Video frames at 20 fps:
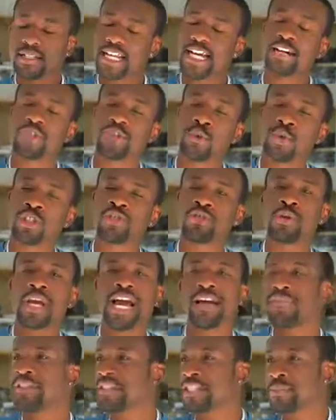Now, of course, you
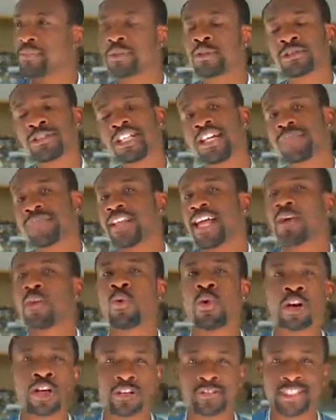have the typical stuff like
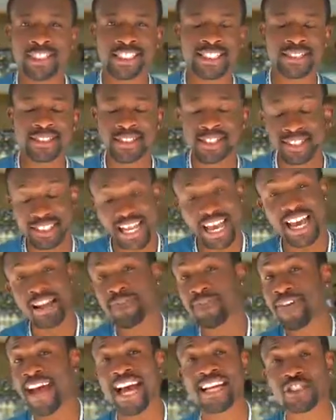water resistance
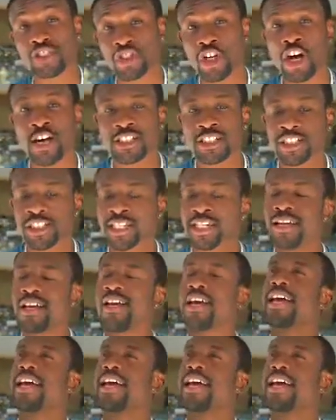and fast charging.